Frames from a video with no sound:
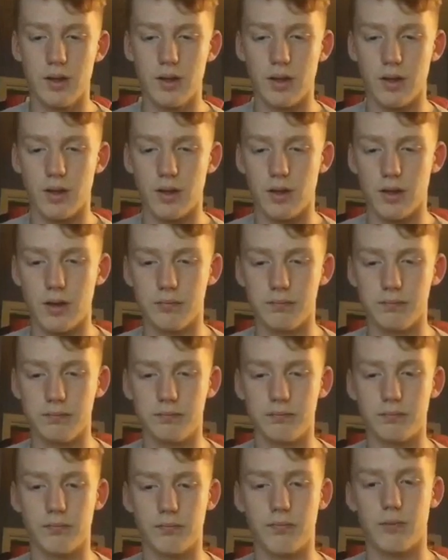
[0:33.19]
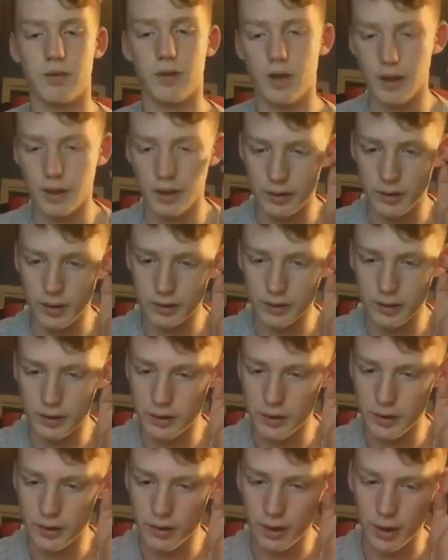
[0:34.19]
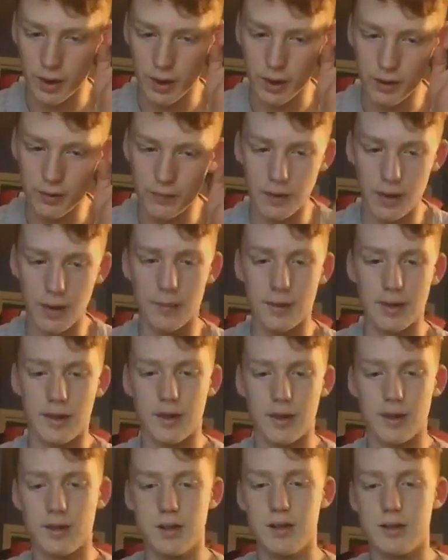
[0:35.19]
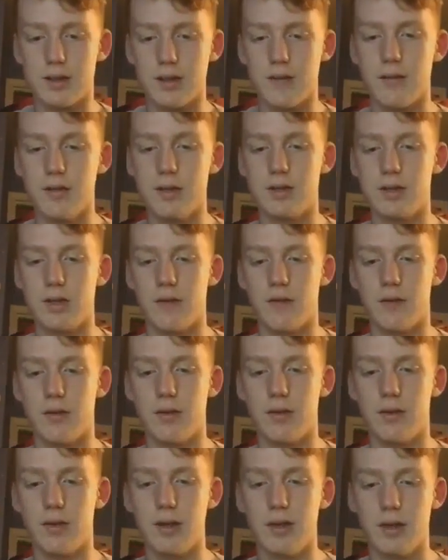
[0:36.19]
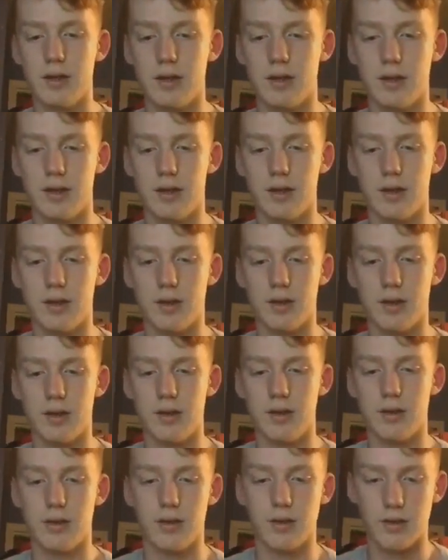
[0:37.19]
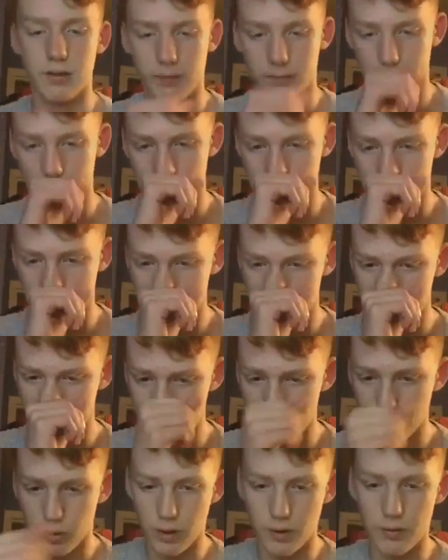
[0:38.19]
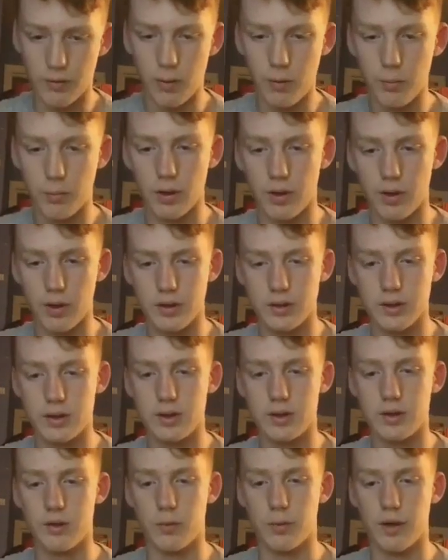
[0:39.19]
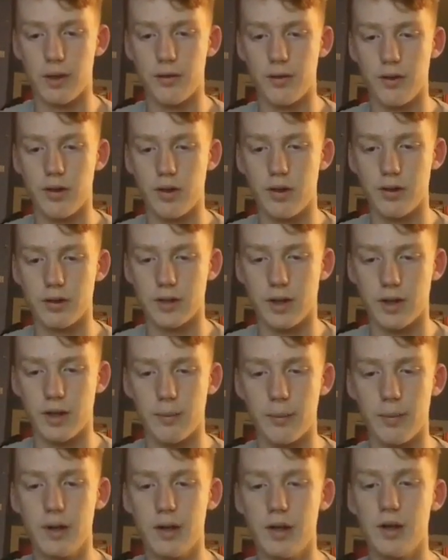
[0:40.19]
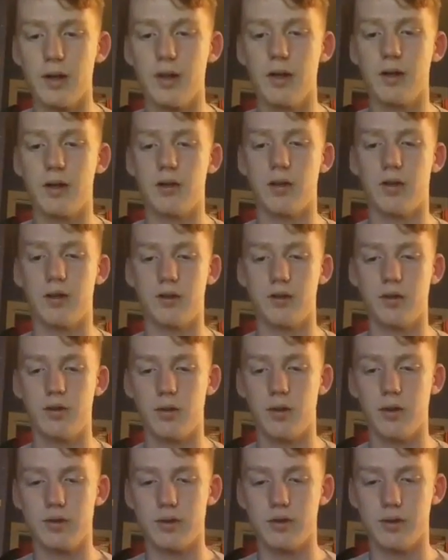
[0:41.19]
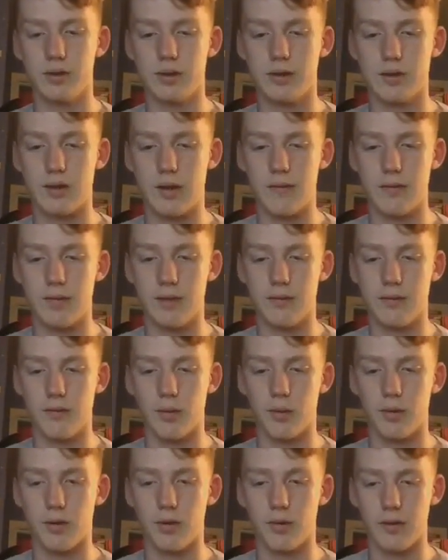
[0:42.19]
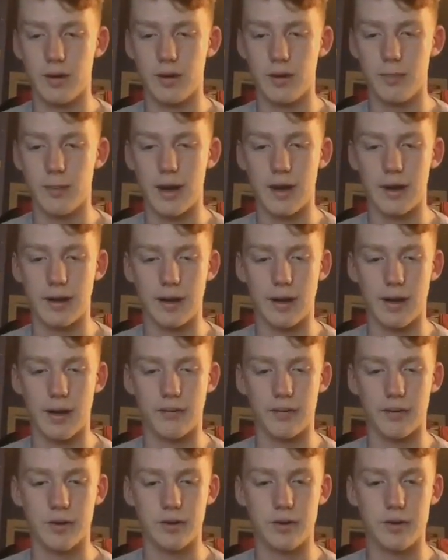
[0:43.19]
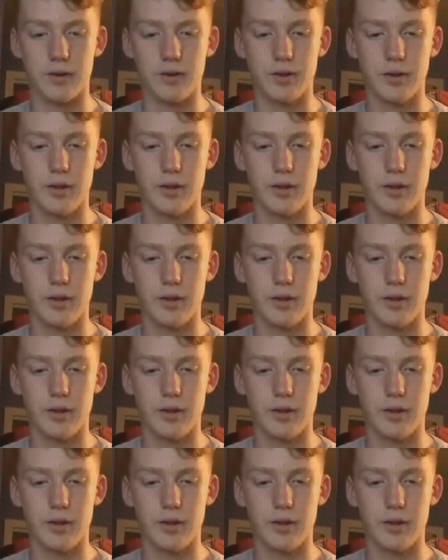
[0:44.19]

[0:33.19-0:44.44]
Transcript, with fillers: uh, got inducted to the Hall of Fame in 1977. He hit 512 home runs, 23rd all-time, a 274 career batting average,